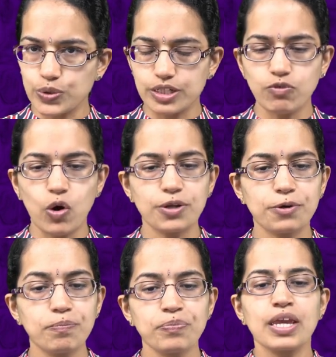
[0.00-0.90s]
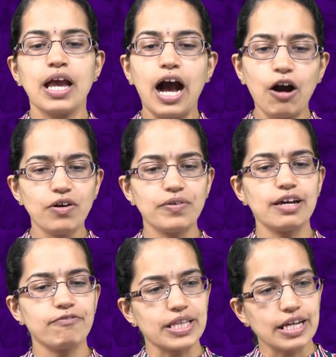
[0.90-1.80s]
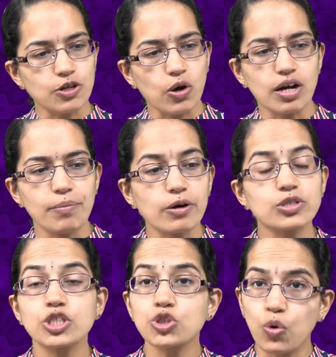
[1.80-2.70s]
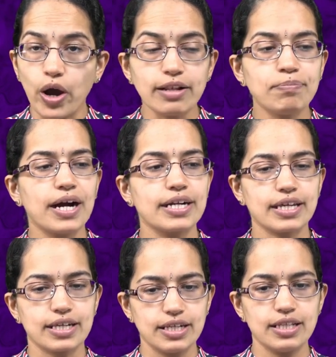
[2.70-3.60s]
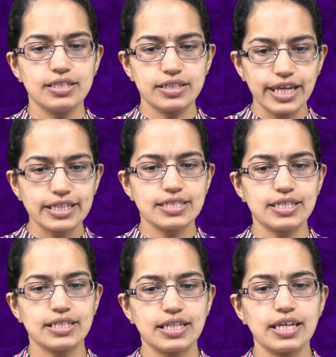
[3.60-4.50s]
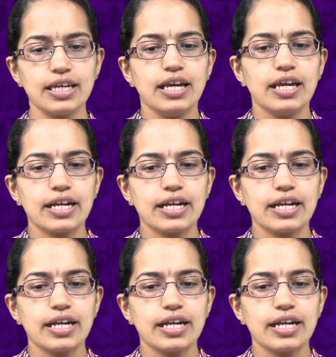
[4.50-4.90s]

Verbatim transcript: total volume. However, when I talk about the soil particle density,